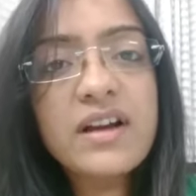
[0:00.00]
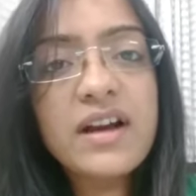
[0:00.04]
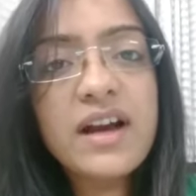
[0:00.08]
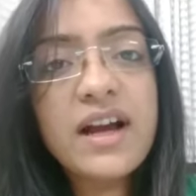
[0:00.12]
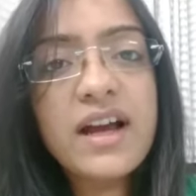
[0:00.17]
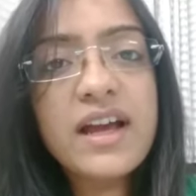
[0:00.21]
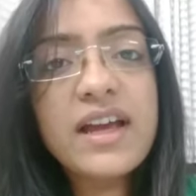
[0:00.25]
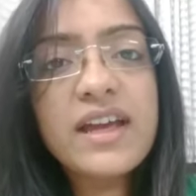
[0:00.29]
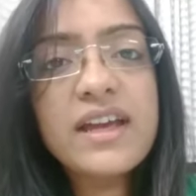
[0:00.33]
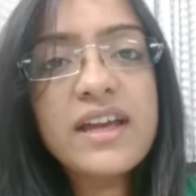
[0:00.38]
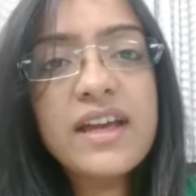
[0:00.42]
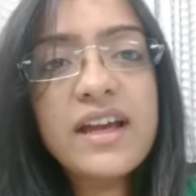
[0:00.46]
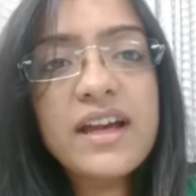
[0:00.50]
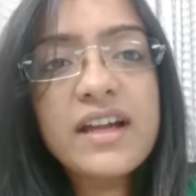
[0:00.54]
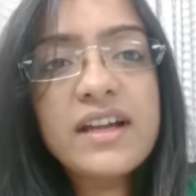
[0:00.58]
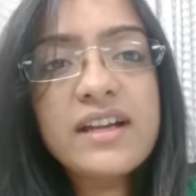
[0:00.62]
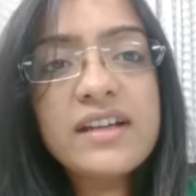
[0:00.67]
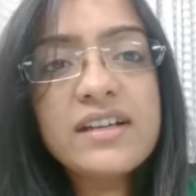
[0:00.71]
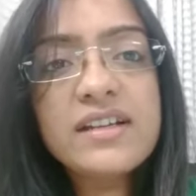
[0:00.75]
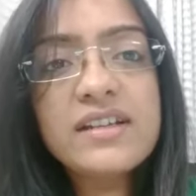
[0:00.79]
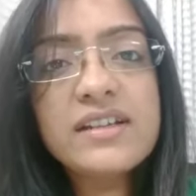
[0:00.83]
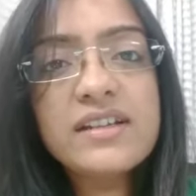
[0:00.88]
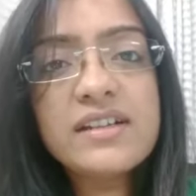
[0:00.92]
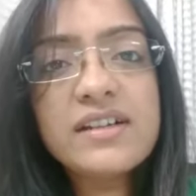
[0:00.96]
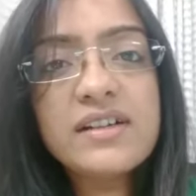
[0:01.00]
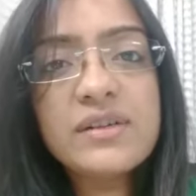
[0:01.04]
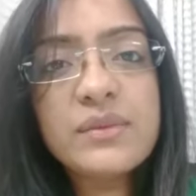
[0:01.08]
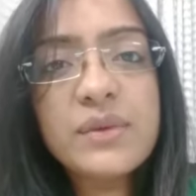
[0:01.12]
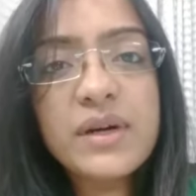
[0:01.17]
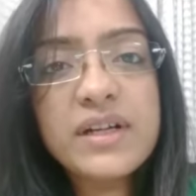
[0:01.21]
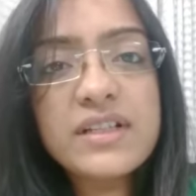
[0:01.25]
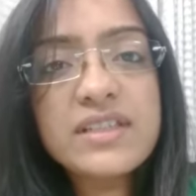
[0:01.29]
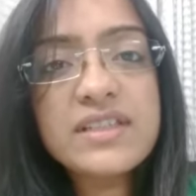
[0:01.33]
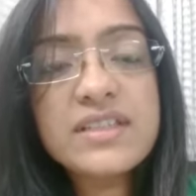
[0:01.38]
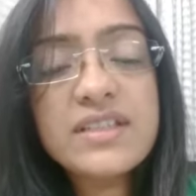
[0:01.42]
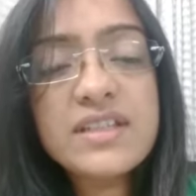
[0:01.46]
I had uh,
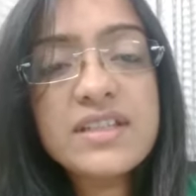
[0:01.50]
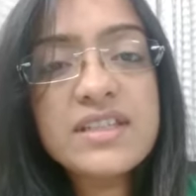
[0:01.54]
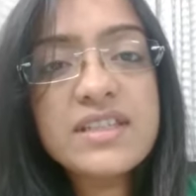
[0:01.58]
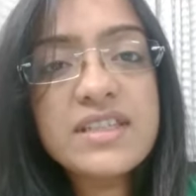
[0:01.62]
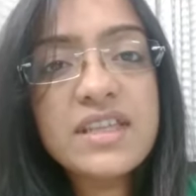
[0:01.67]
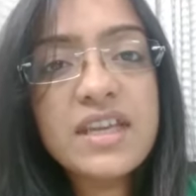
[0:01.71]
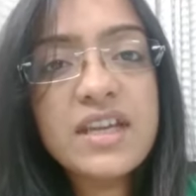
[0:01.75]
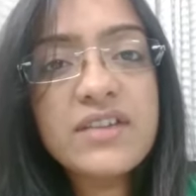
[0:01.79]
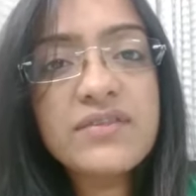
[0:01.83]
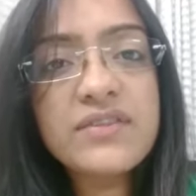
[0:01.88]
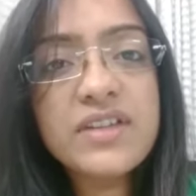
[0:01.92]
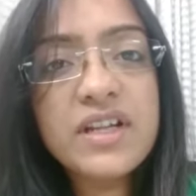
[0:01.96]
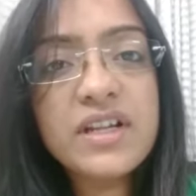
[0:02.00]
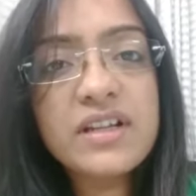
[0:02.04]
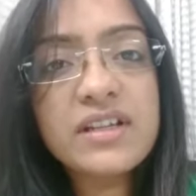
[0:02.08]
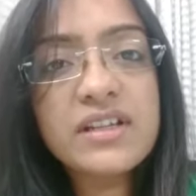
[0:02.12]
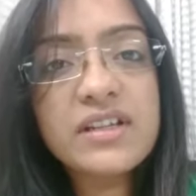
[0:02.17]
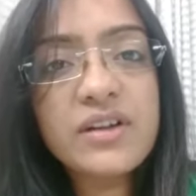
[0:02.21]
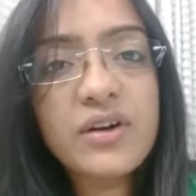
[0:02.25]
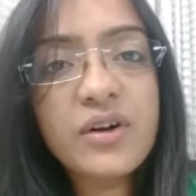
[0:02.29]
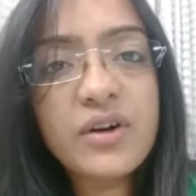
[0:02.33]
once received an